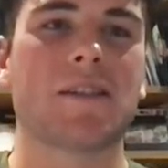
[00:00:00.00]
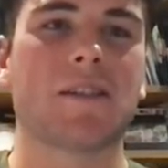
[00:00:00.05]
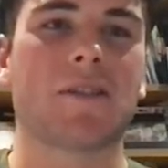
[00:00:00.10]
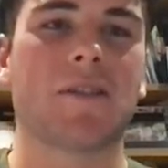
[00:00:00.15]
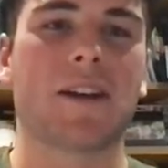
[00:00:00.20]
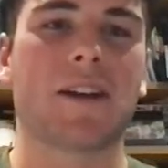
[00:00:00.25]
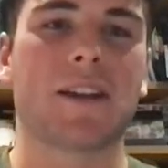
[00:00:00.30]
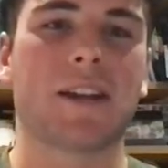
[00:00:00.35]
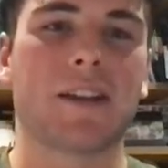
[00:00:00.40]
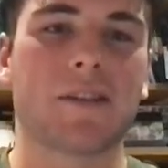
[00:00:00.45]
a
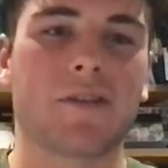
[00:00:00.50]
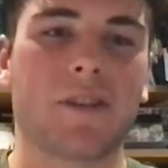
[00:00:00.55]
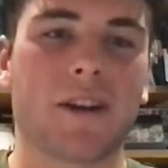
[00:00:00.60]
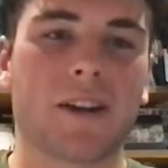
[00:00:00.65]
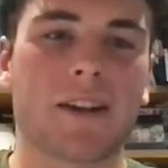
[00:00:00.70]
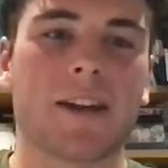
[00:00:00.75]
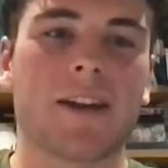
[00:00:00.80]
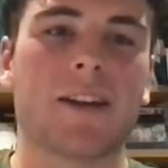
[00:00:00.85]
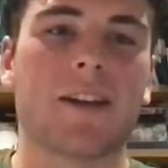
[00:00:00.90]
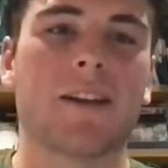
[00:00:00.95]
great
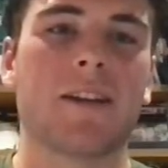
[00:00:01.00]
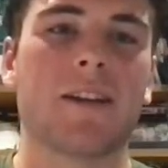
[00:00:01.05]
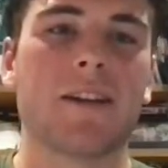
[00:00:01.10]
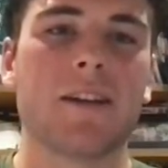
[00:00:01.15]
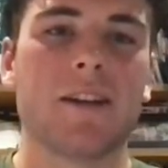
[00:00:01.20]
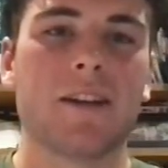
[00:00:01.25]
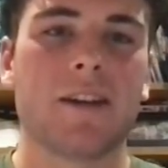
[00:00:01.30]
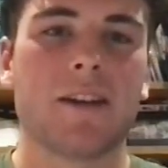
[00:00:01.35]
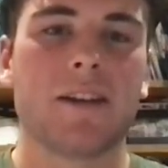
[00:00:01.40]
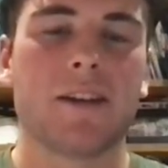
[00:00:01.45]
leader,
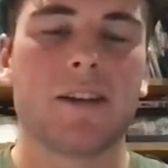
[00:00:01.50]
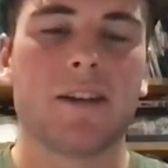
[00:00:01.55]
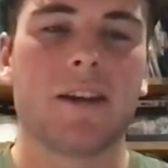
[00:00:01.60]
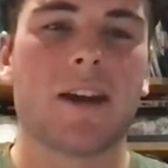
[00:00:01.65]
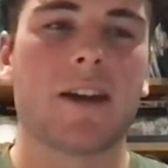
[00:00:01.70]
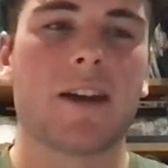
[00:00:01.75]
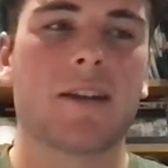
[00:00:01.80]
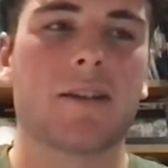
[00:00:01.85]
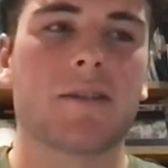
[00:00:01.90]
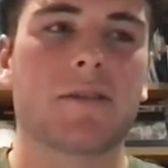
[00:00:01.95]

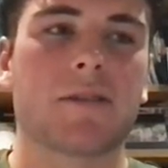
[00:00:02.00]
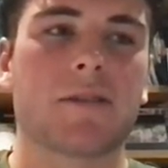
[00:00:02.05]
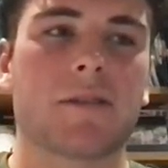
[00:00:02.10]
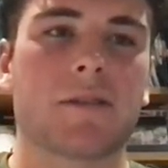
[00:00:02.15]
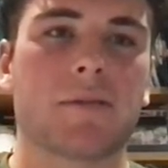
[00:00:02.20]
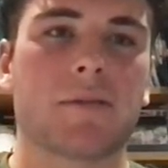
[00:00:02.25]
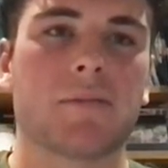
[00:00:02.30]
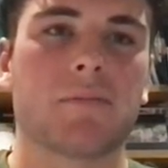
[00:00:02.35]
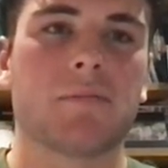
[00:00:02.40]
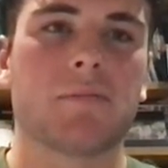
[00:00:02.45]
and
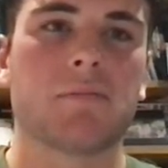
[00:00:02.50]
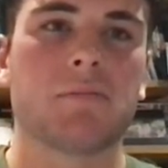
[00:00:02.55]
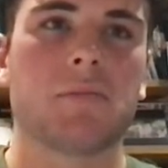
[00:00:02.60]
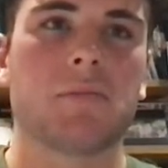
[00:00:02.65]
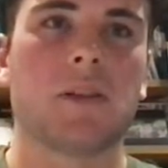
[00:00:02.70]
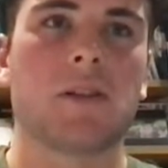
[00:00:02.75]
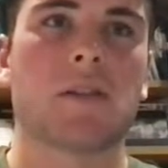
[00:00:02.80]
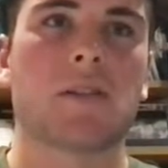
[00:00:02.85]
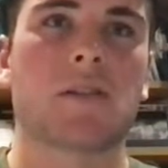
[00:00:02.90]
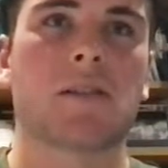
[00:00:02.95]

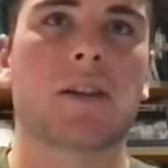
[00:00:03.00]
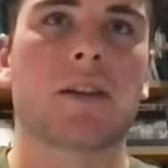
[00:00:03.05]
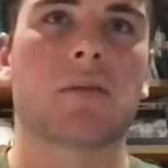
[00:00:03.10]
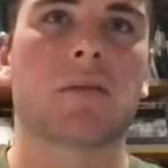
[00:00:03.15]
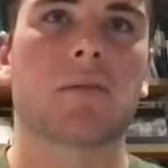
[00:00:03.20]
he's a